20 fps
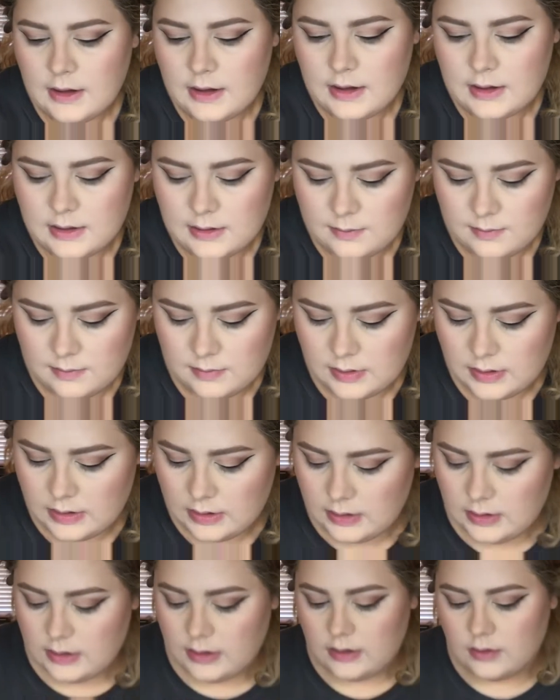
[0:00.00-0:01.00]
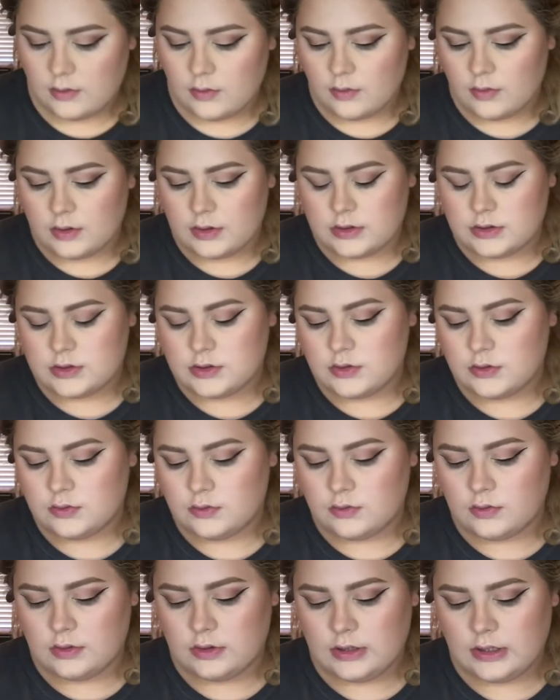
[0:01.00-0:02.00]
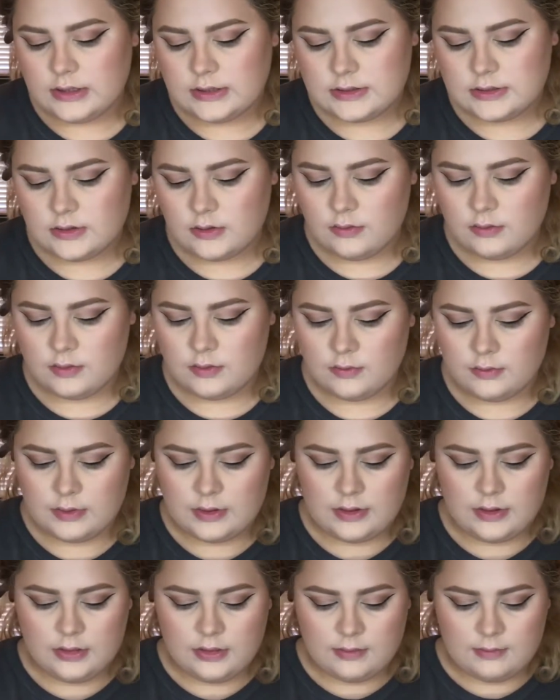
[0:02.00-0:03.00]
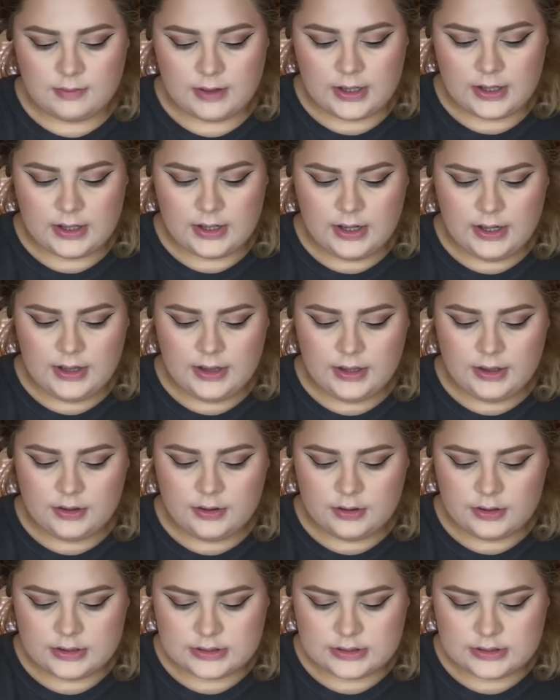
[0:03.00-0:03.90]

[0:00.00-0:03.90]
And I'm going to next go in with my highlighter.